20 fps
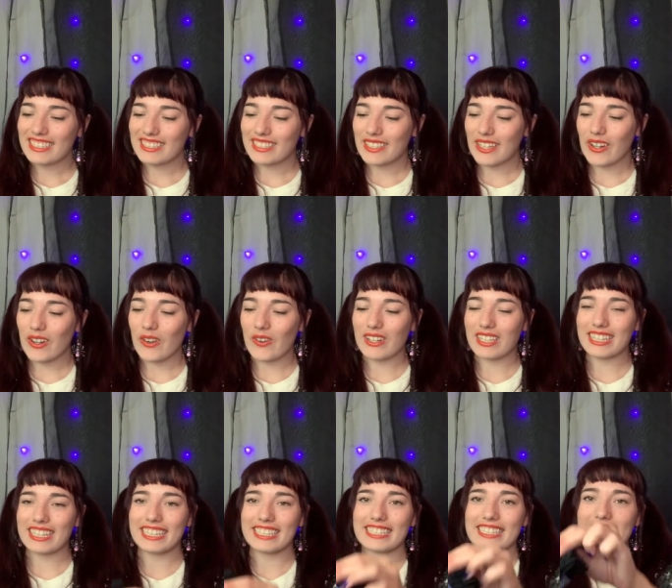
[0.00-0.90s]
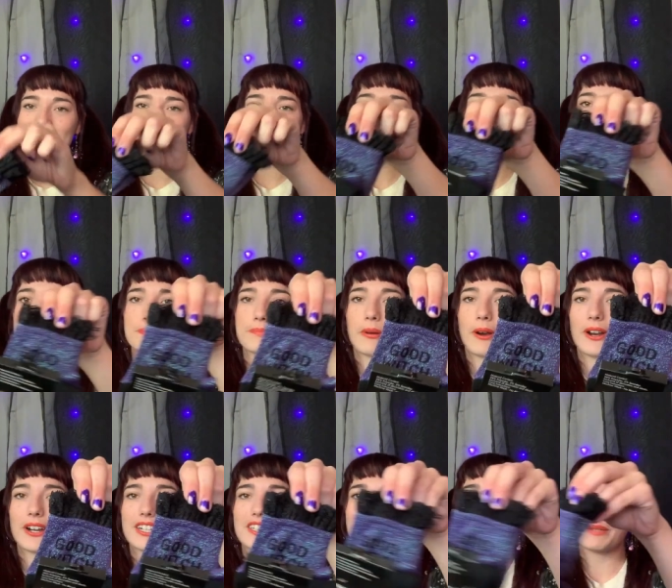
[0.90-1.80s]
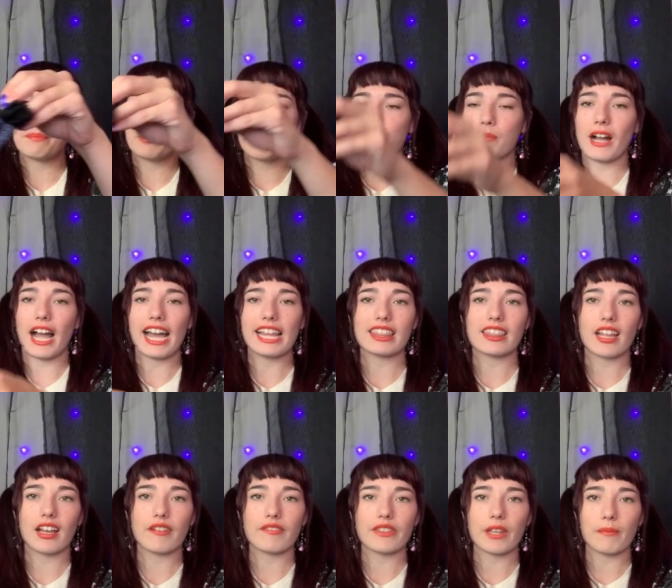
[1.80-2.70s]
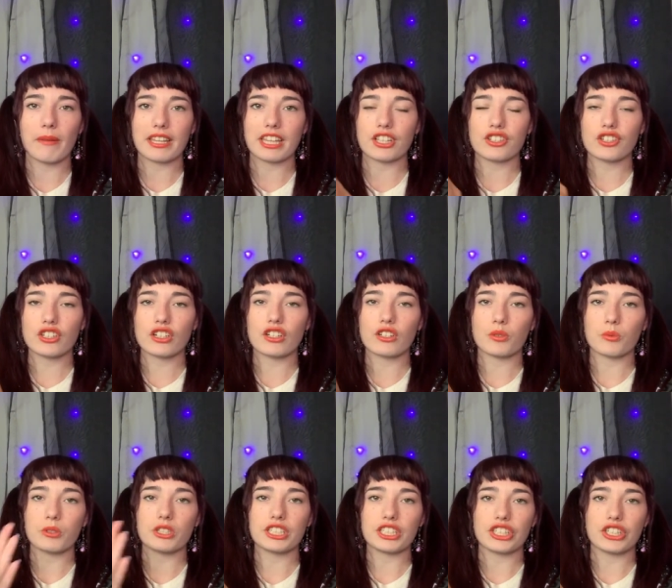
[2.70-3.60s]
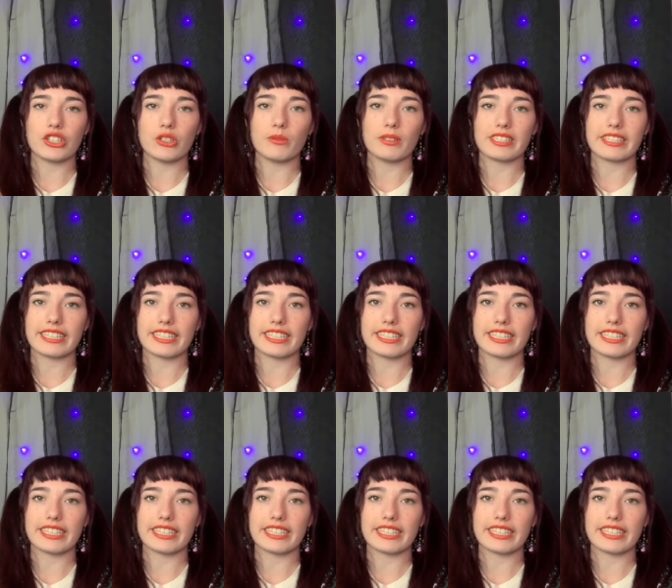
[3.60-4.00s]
So these like sparkly purple. I love them. I think they're gonna look really cute with